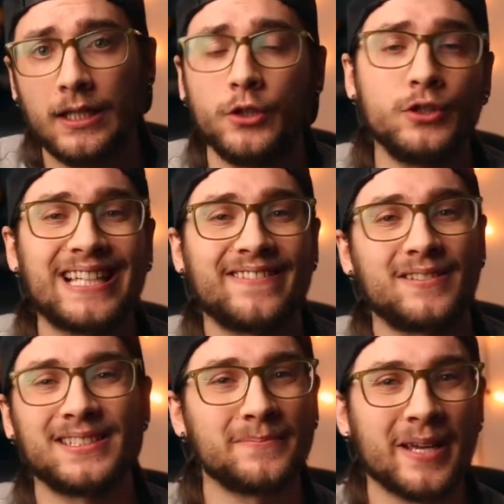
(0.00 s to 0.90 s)
You just have to
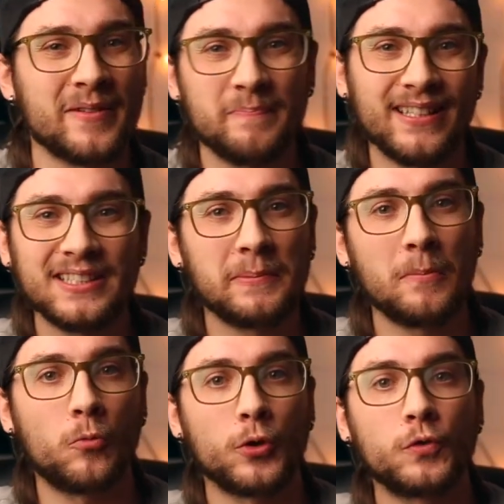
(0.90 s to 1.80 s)
sometimes be a little bit
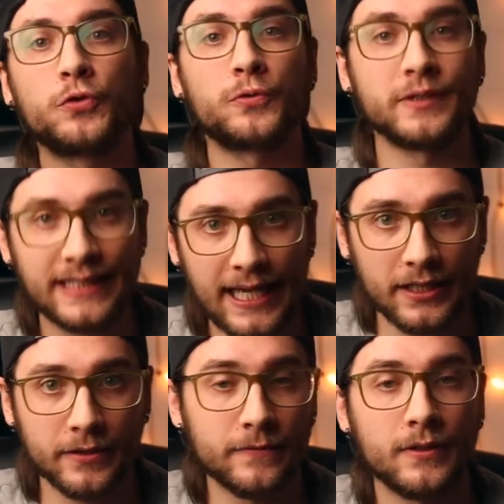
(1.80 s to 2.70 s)
more
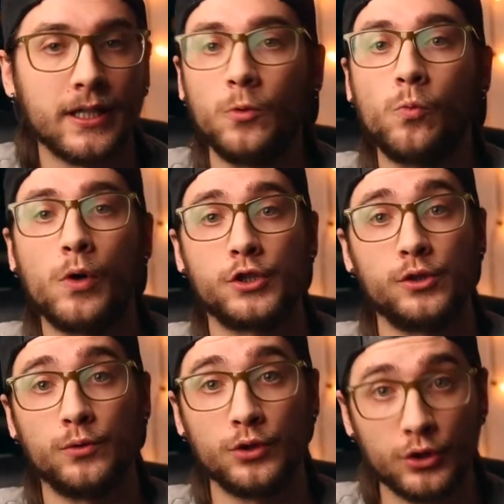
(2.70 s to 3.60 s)
creative in what
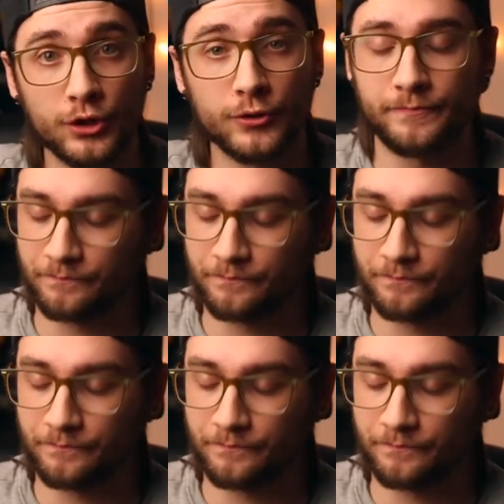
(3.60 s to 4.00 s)
you do.